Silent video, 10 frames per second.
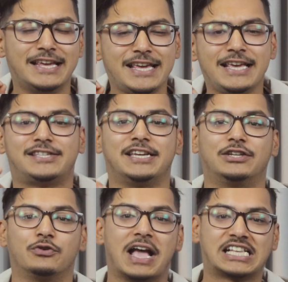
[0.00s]
easy
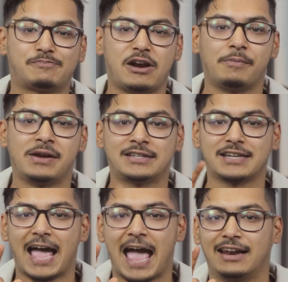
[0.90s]
to experiment
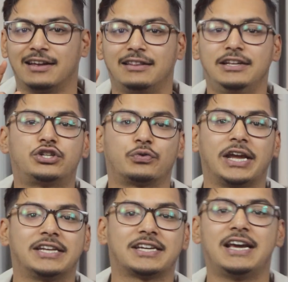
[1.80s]
and
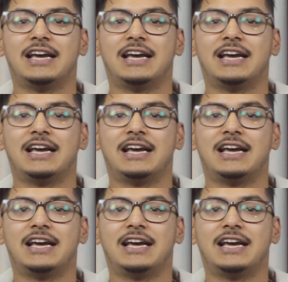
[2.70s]
iterate.